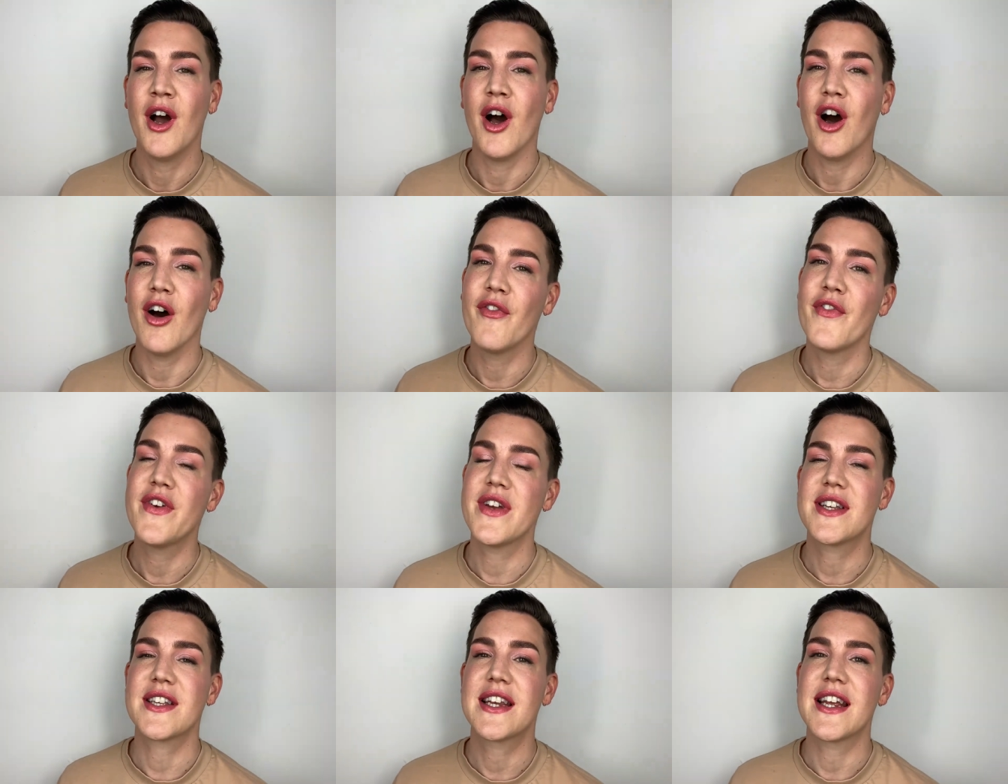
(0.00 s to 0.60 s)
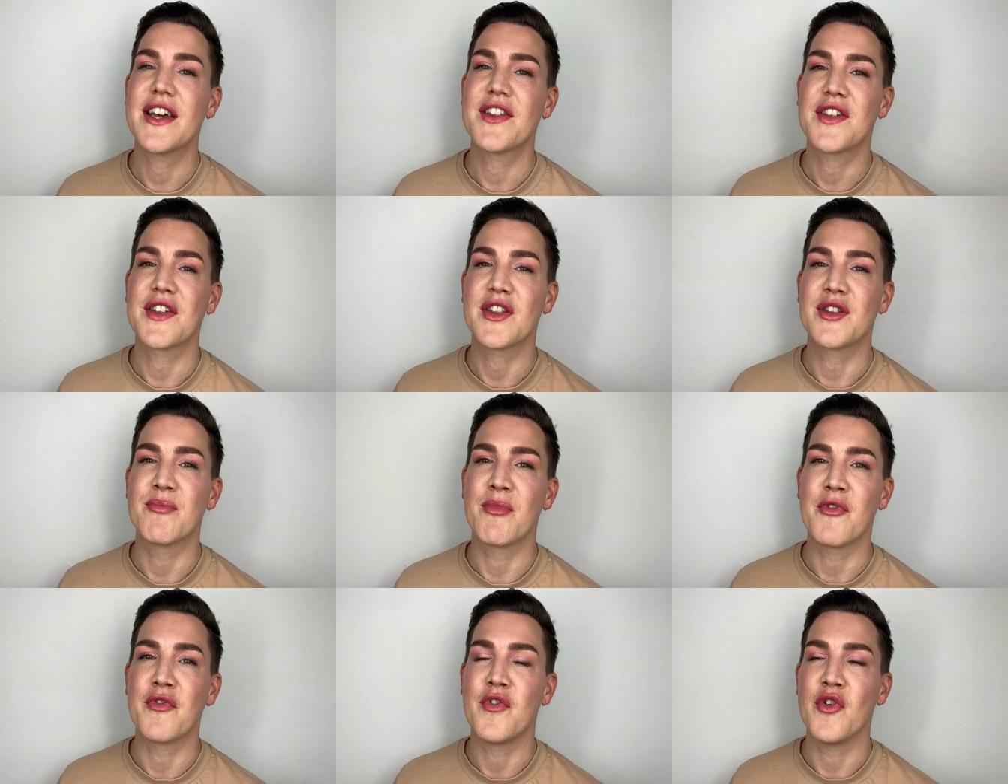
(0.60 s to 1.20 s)
Obviously, I think
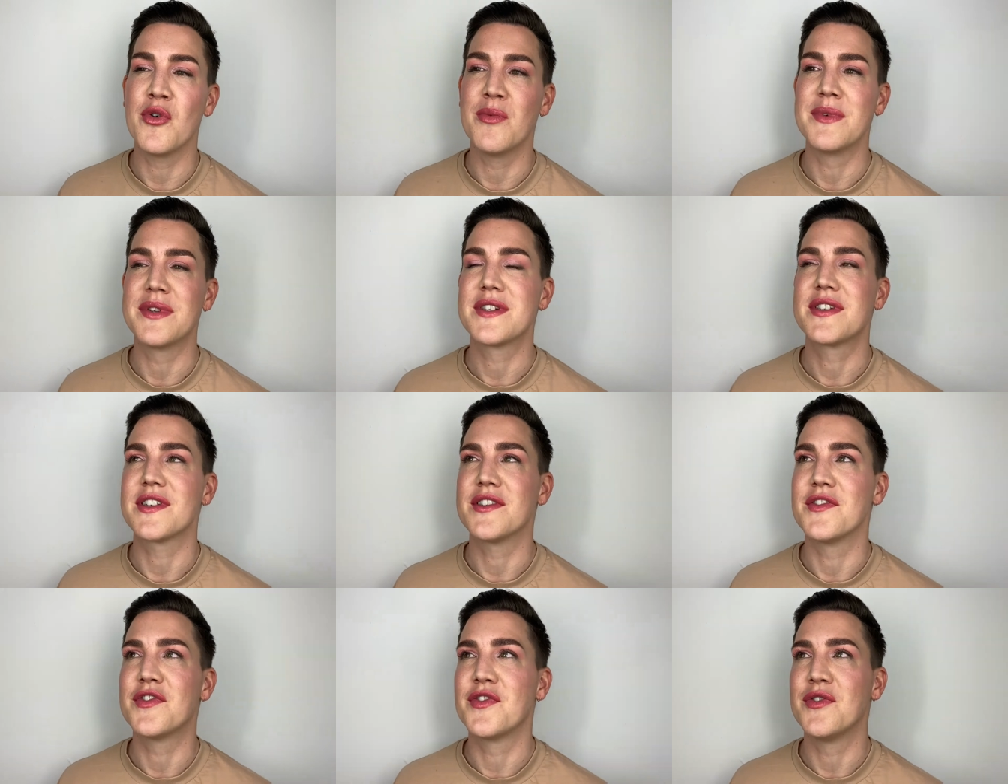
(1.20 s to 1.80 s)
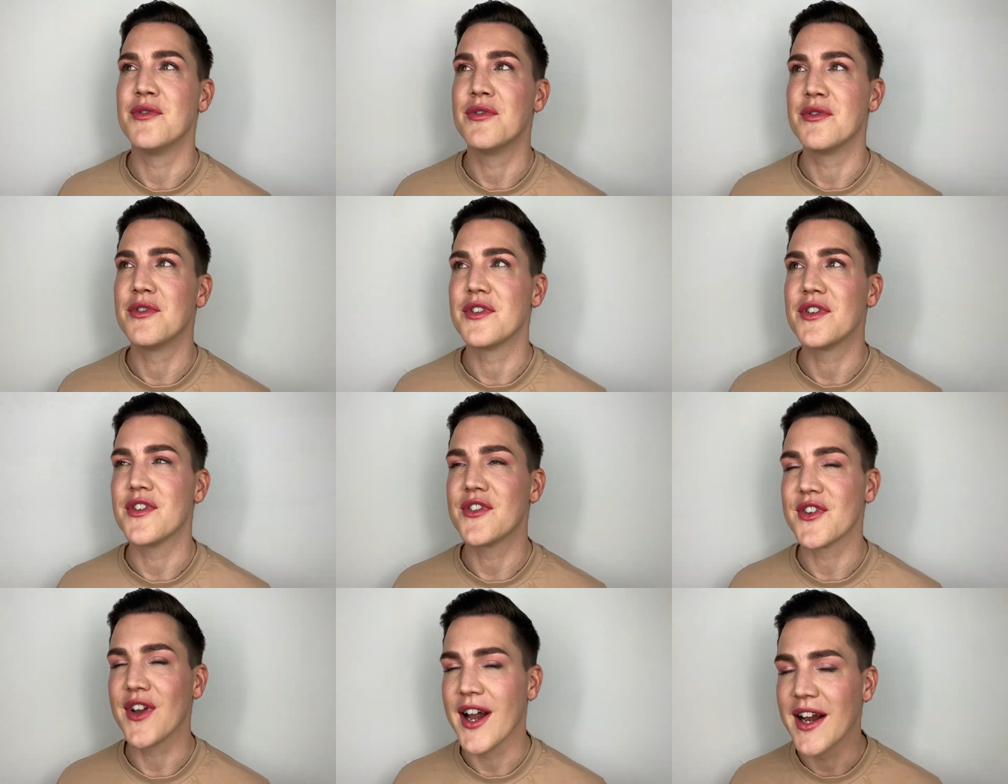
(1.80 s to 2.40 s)
the performance of
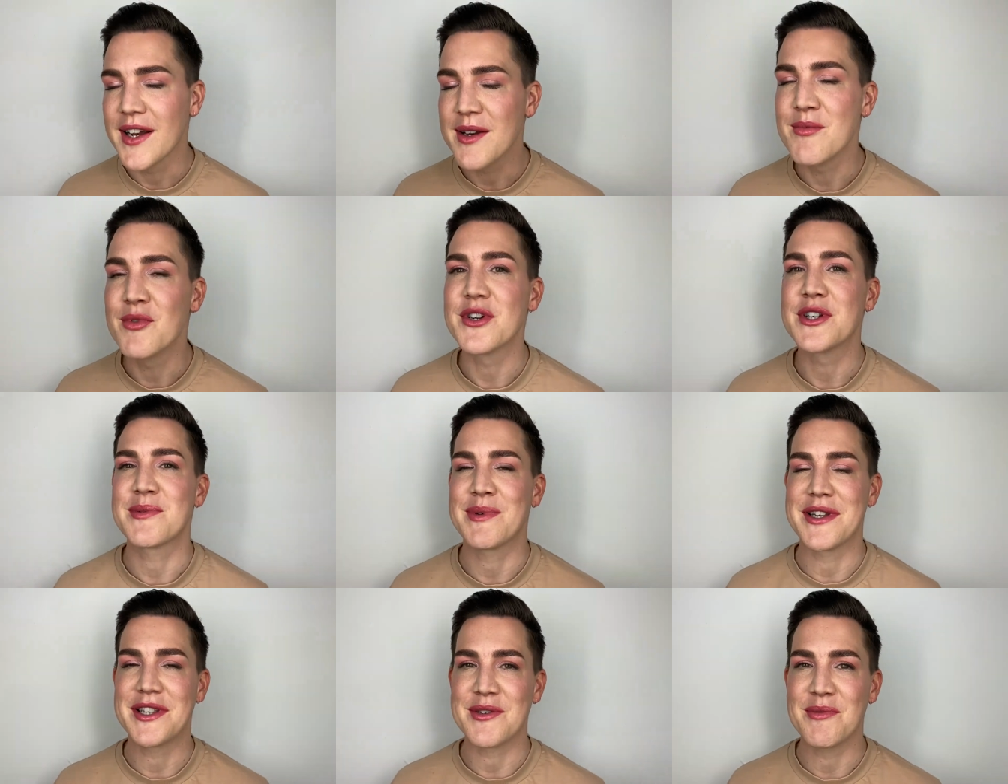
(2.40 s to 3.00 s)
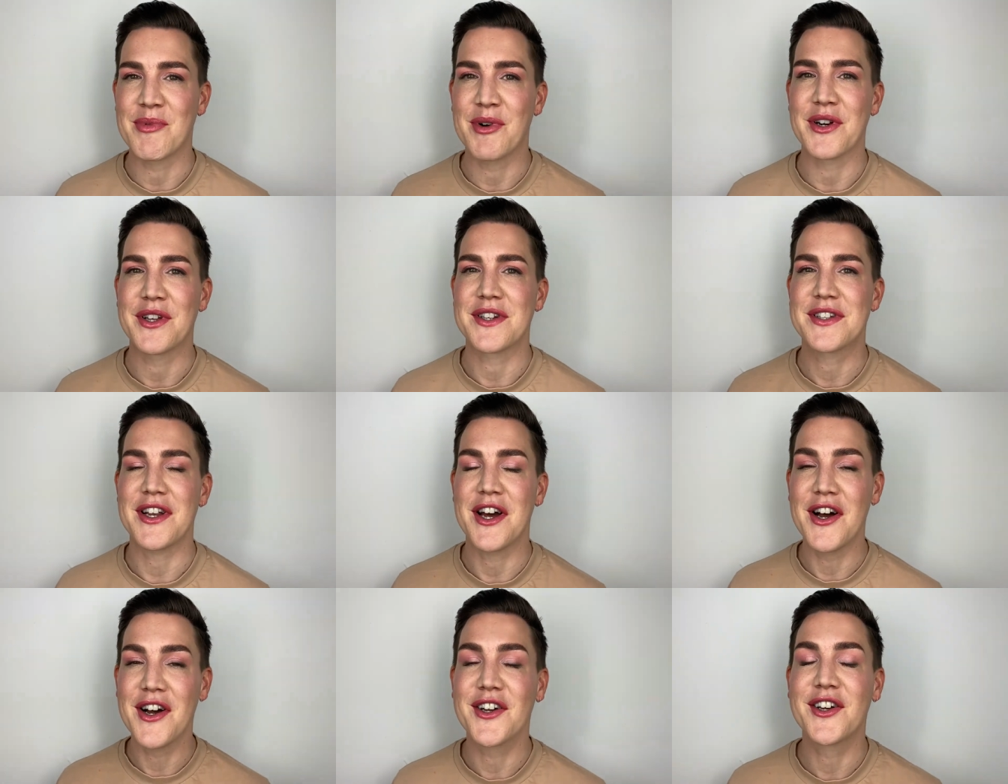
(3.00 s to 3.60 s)
slightly more expensive products
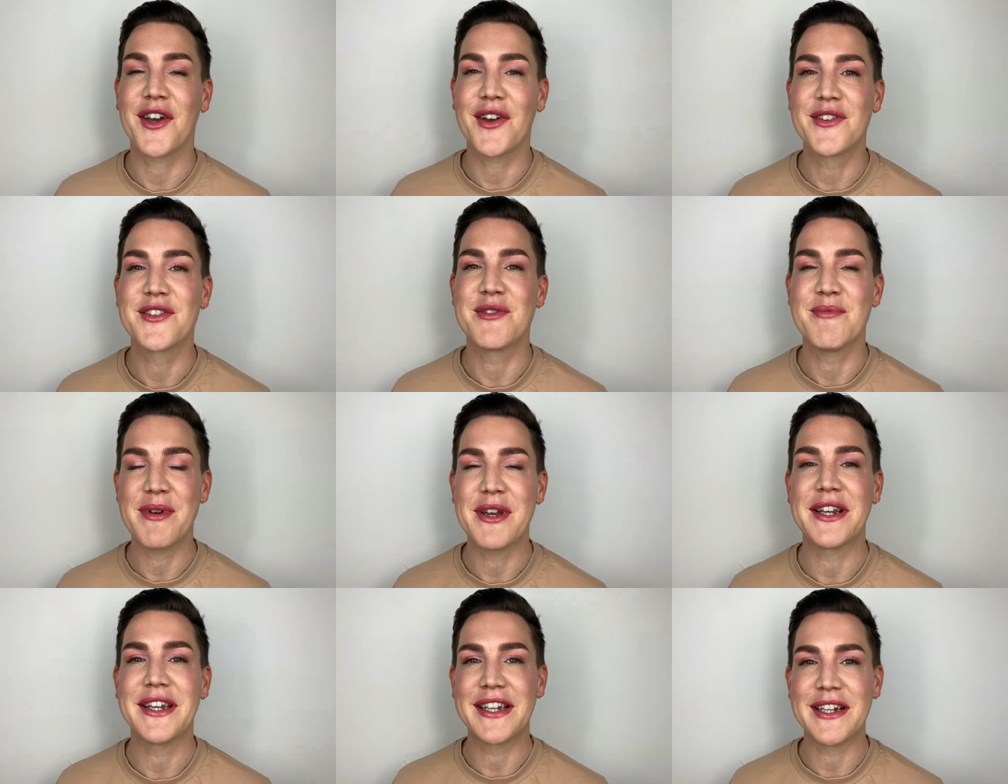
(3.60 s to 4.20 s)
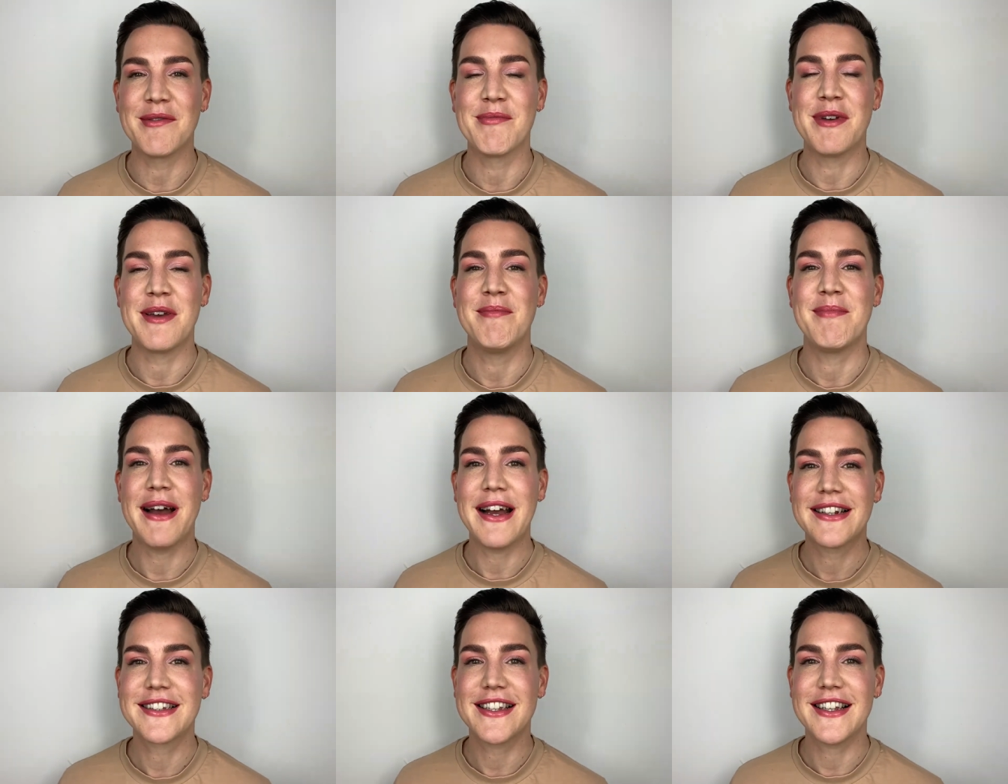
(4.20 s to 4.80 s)
are going to be a little bit
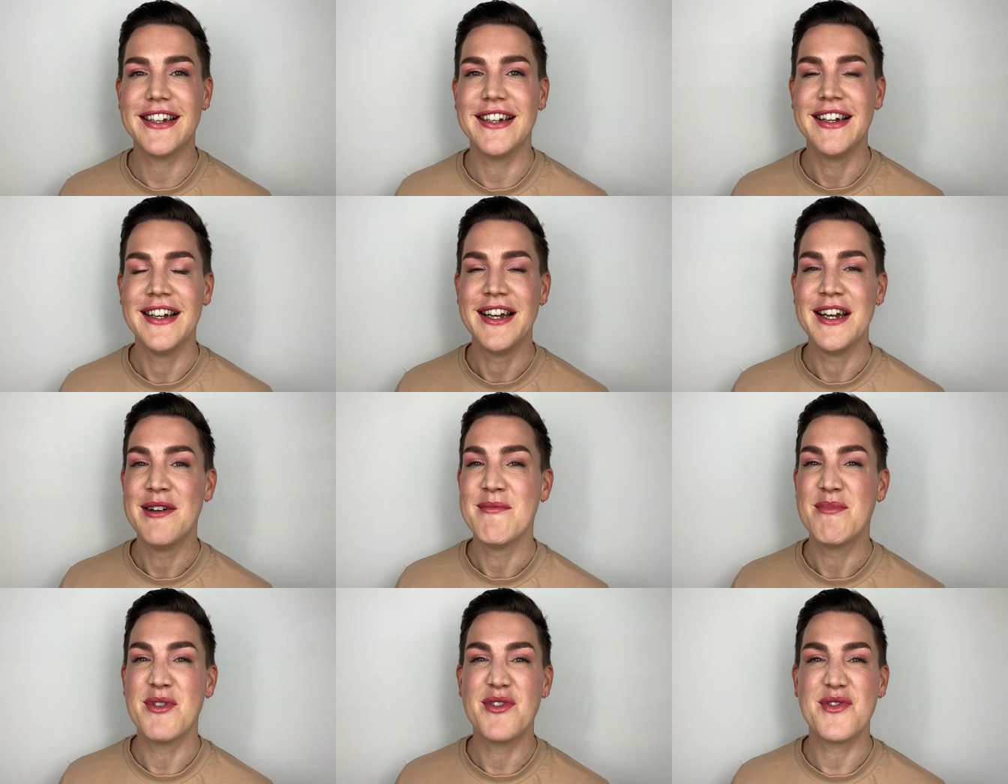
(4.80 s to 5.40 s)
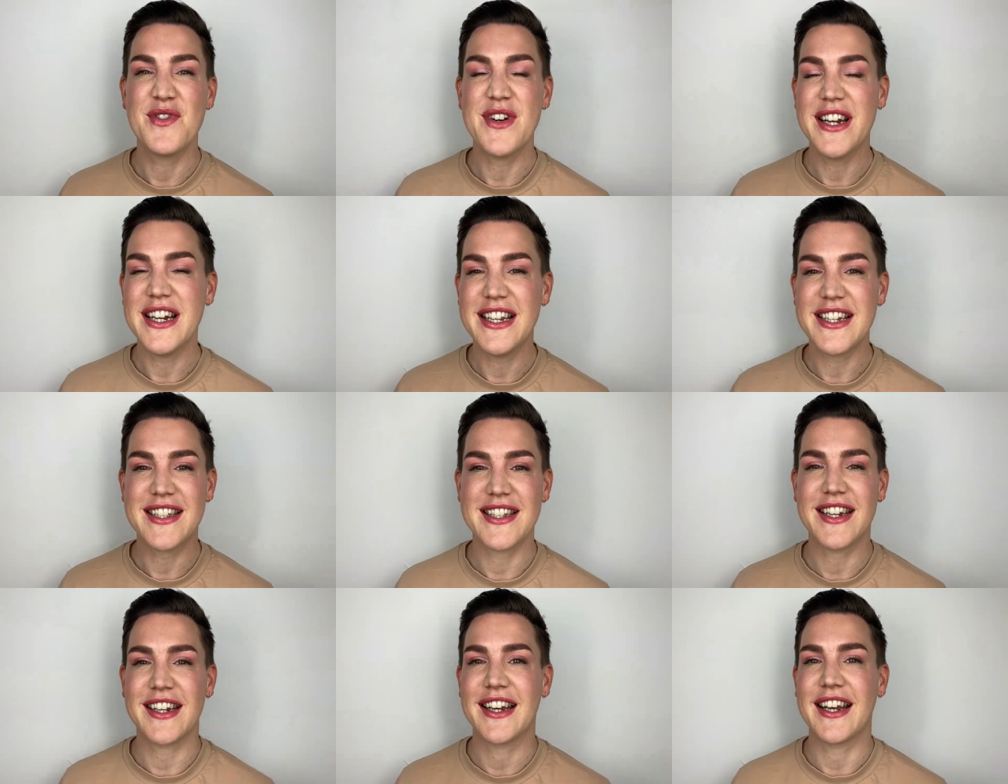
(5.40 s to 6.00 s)
better, but
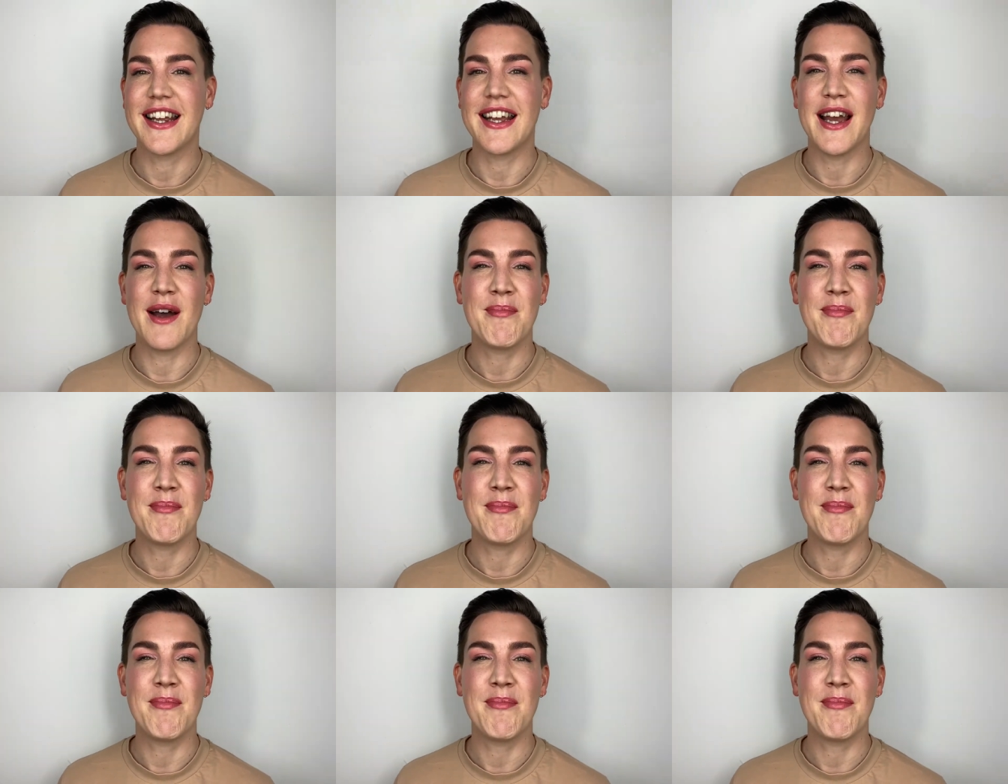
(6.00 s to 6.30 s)
realistically, a